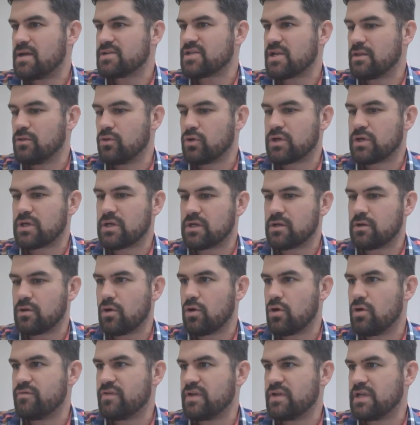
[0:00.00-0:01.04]
as I look at it
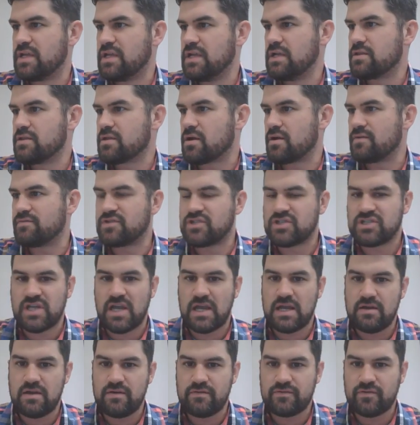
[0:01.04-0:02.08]
over here that I've
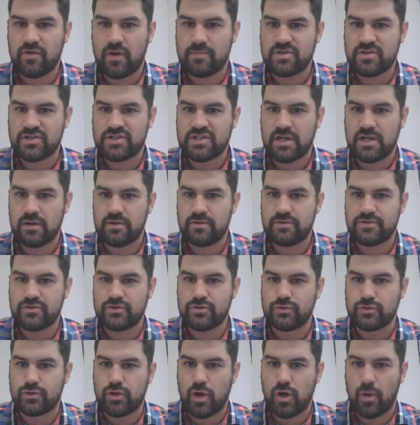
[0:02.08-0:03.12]
saved, I'm just going
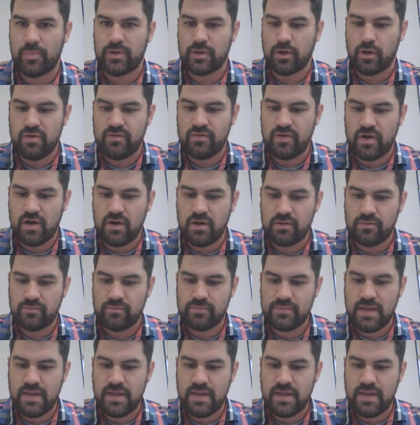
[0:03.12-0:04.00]
to copy it over.